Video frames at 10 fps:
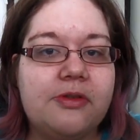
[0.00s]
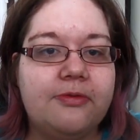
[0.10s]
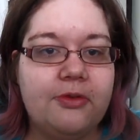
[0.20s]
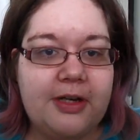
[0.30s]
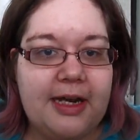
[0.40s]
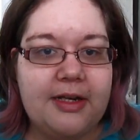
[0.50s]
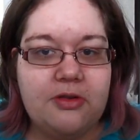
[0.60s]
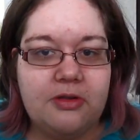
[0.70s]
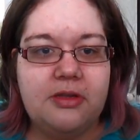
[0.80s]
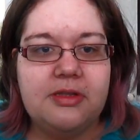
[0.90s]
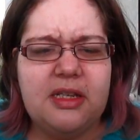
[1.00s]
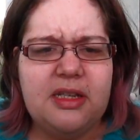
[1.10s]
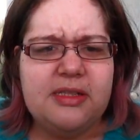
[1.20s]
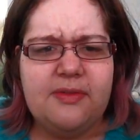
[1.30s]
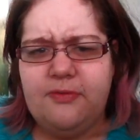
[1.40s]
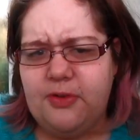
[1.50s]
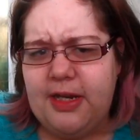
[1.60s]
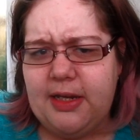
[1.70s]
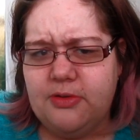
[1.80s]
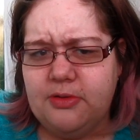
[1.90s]
was $48, unless they're
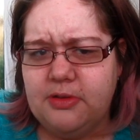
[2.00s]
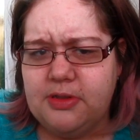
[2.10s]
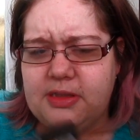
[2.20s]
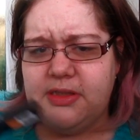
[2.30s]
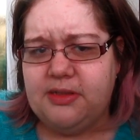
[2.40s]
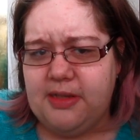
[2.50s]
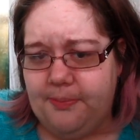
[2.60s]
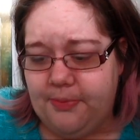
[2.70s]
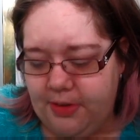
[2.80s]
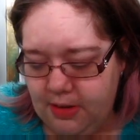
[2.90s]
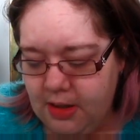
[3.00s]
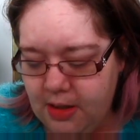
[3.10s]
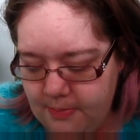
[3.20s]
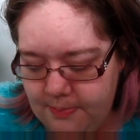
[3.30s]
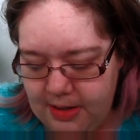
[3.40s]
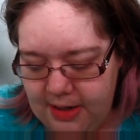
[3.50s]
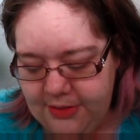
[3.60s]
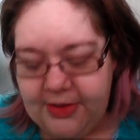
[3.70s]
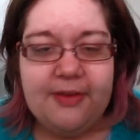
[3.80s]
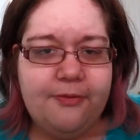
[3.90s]
$48 separate, but I
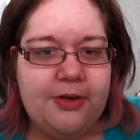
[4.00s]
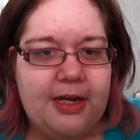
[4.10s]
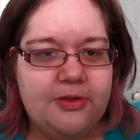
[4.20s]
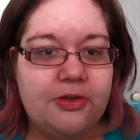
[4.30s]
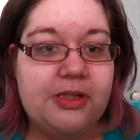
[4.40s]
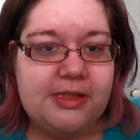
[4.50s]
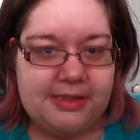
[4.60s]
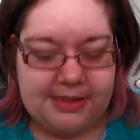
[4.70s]
think they're $48